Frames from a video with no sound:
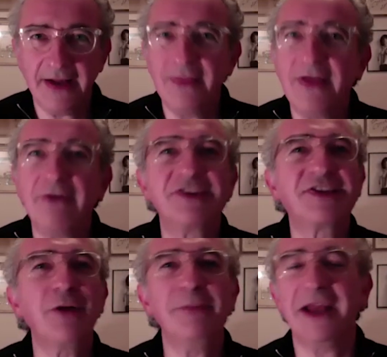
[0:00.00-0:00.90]
There are
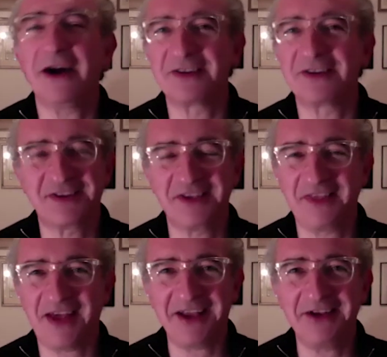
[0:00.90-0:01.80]
so many answers to
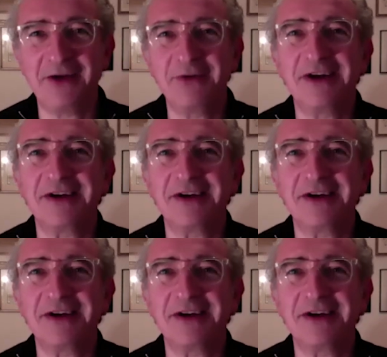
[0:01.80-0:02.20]
that, you know.